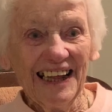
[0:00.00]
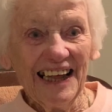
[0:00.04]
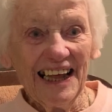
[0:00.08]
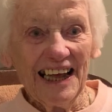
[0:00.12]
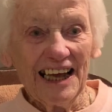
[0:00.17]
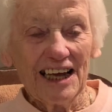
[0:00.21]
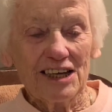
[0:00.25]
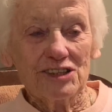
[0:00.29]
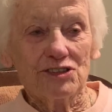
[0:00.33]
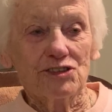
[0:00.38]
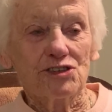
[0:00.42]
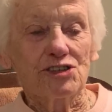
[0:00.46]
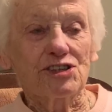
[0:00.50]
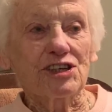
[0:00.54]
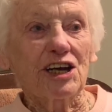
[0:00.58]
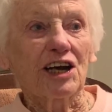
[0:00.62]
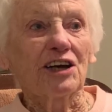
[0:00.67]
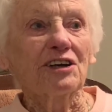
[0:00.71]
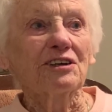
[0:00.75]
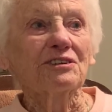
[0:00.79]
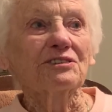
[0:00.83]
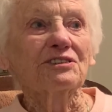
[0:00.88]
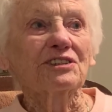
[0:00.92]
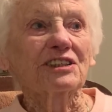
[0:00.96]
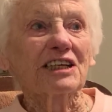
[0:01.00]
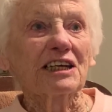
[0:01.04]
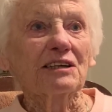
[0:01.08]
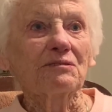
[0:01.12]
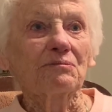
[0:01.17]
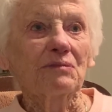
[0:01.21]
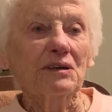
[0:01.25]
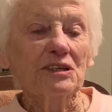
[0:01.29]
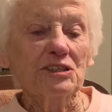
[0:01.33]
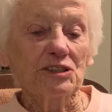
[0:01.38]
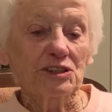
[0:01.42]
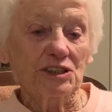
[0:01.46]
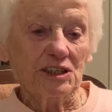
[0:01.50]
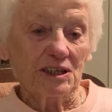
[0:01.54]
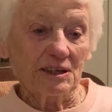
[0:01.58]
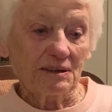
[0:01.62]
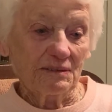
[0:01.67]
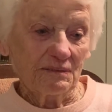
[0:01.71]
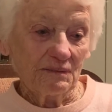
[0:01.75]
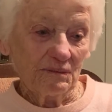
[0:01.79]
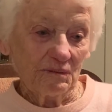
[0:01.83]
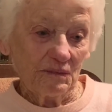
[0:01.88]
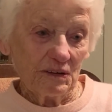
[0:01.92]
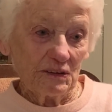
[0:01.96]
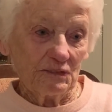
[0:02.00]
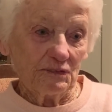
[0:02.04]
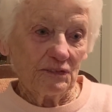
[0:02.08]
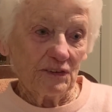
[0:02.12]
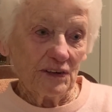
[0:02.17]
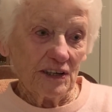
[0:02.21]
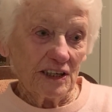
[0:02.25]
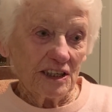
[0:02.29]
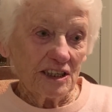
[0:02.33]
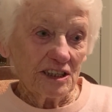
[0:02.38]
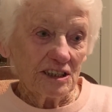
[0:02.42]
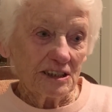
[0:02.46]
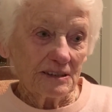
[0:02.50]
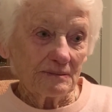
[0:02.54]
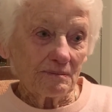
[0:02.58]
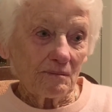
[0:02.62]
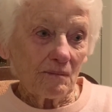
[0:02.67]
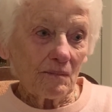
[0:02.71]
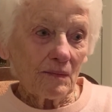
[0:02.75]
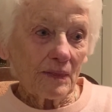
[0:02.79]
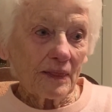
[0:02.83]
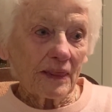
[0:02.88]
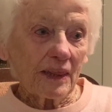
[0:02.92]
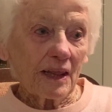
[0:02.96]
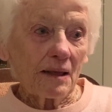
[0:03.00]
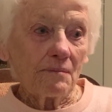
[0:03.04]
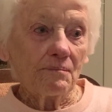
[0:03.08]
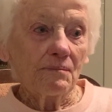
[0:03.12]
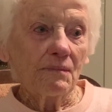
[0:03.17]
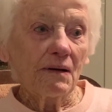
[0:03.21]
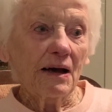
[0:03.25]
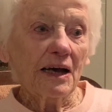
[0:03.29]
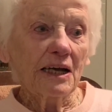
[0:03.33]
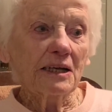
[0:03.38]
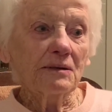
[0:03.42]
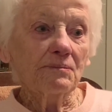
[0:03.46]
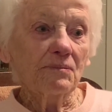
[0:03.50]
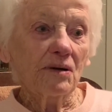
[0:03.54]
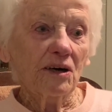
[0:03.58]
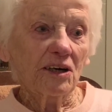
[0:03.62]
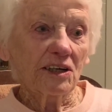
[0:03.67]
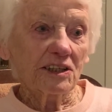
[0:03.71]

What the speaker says: And Jo said, when we finished, made my